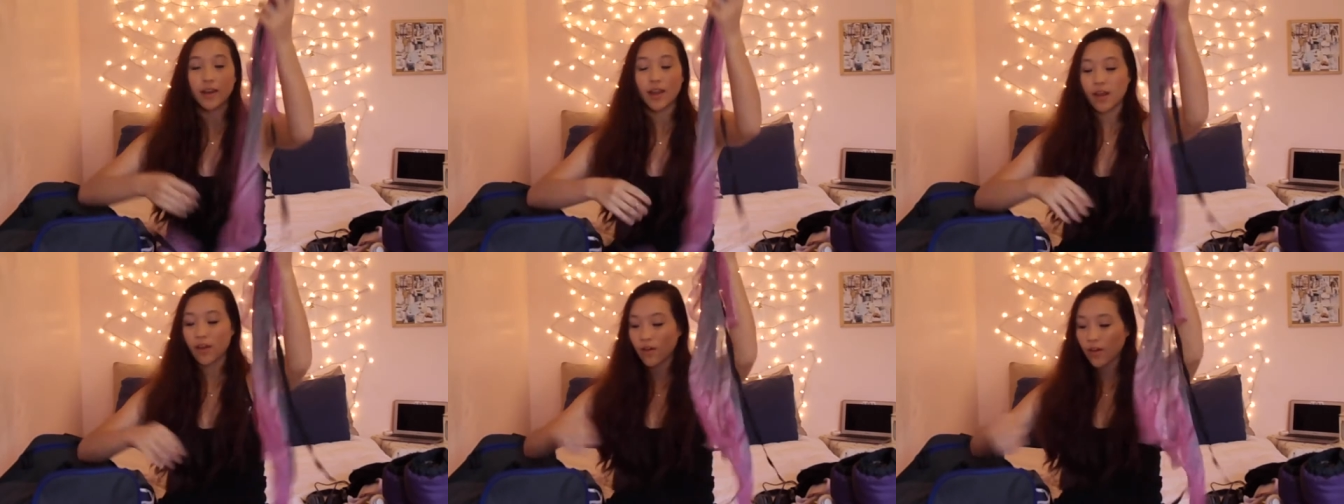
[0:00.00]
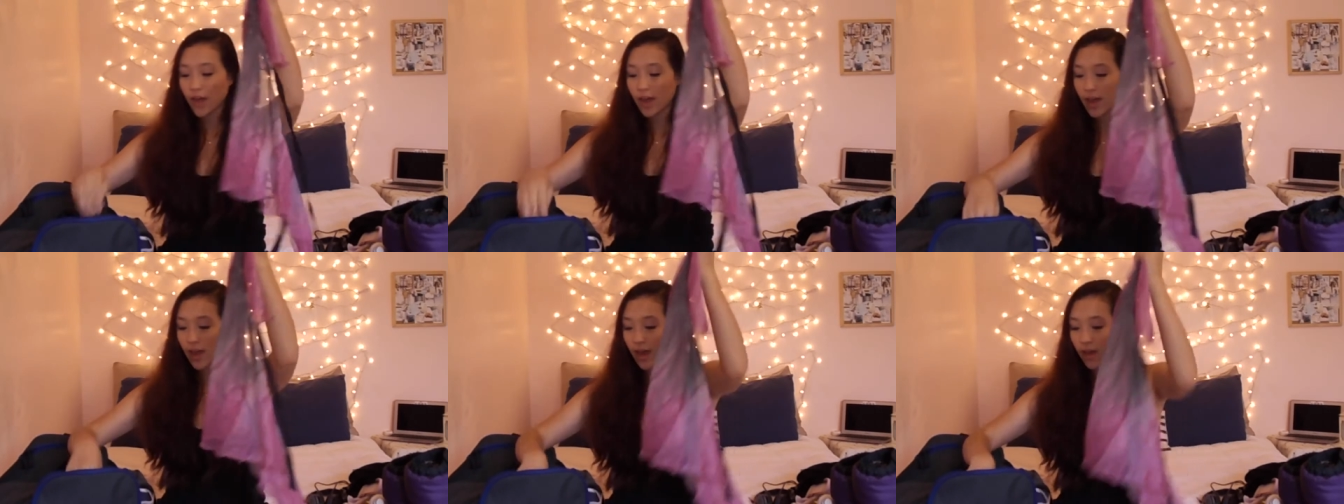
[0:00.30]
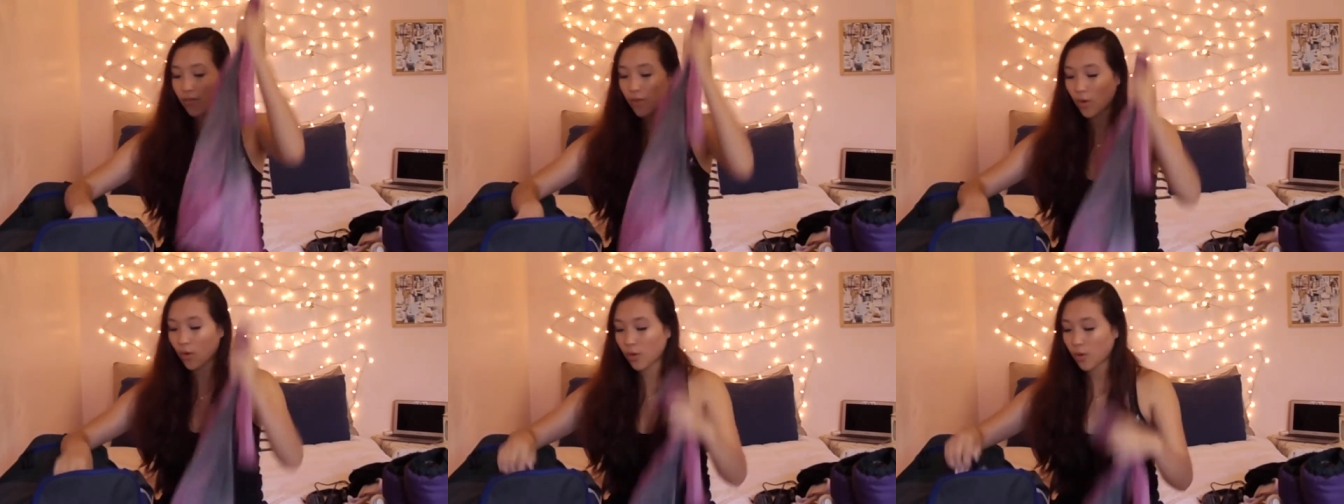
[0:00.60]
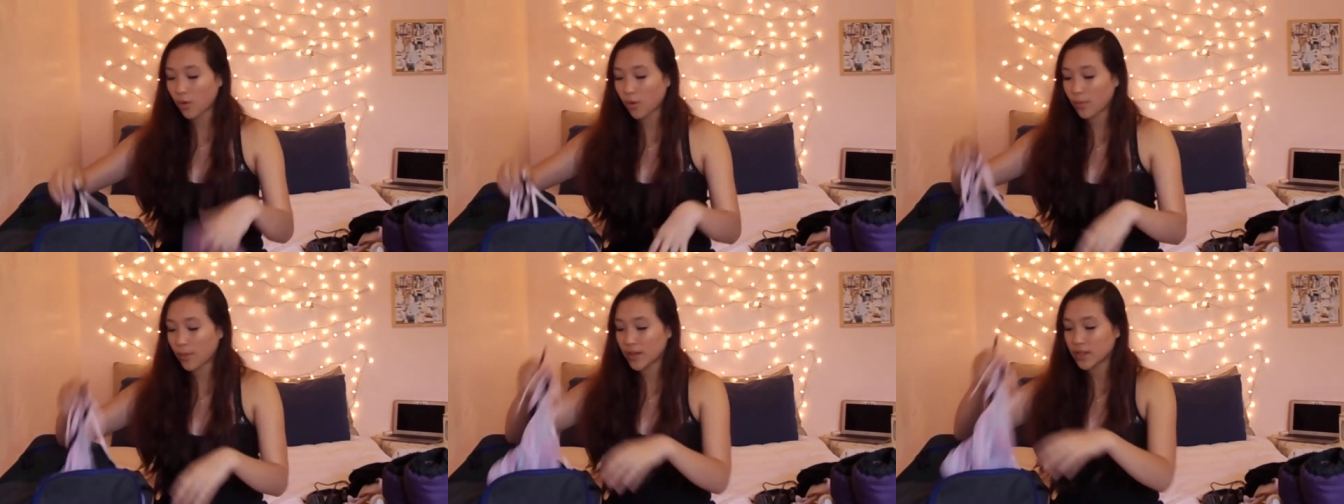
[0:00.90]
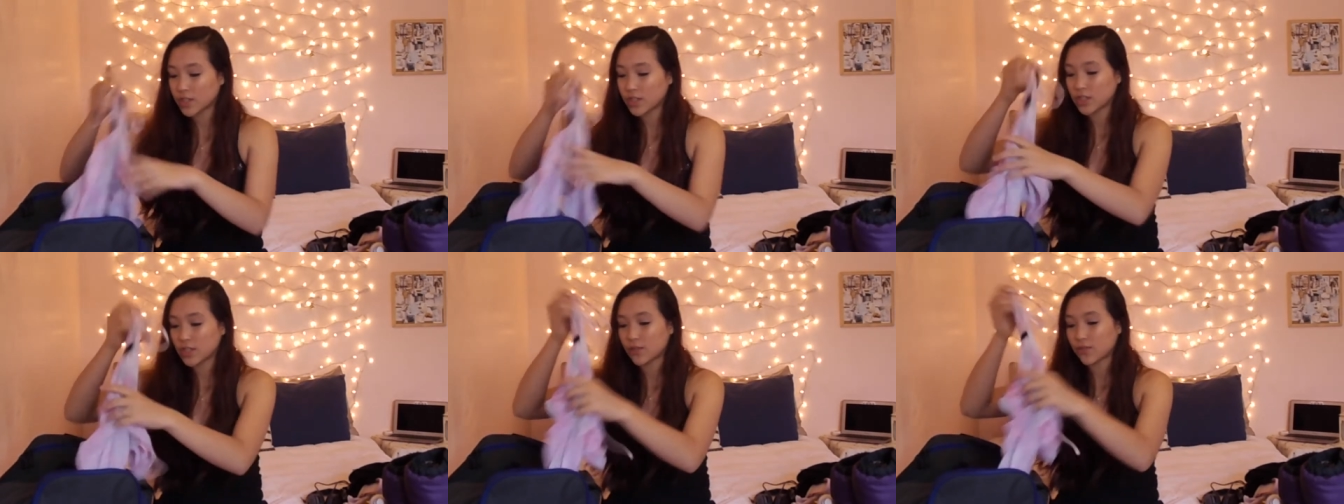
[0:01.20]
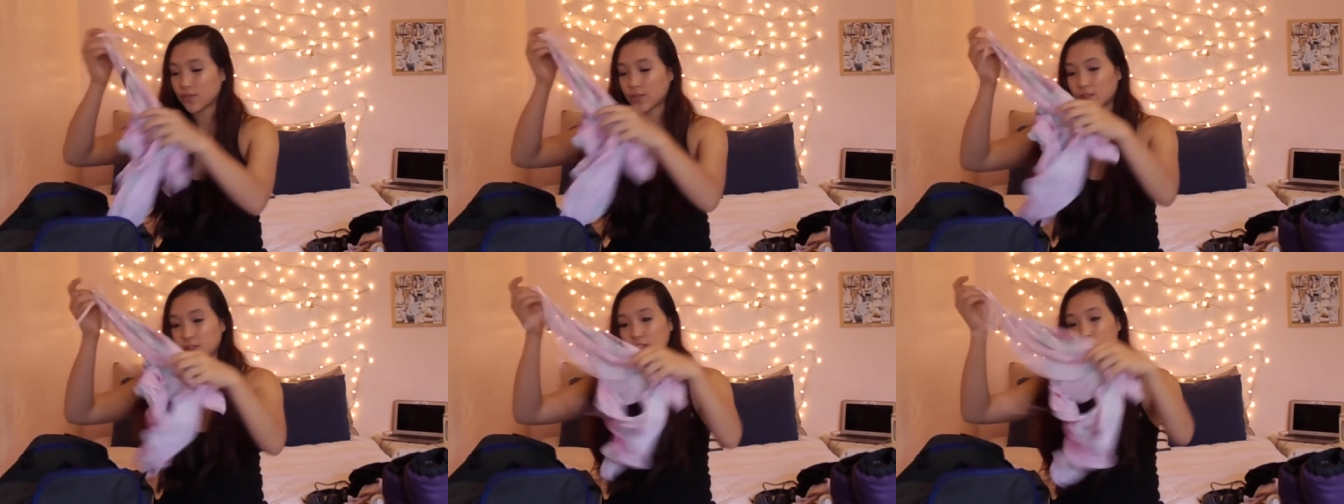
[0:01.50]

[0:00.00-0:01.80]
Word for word: now I have a whole bunch of different